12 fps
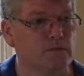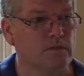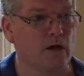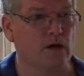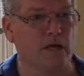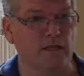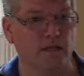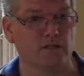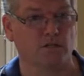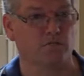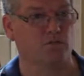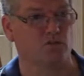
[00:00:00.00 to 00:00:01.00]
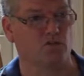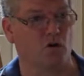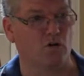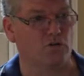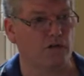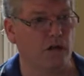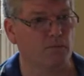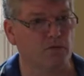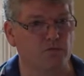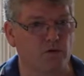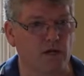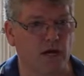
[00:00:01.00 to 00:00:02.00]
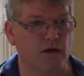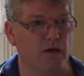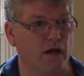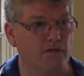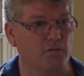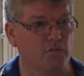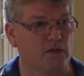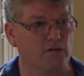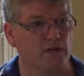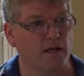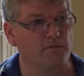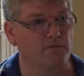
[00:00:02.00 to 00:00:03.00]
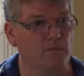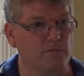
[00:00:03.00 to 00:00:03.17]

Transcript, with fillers: Now, again, that's a strong statement for a guy who hasn't been a slave to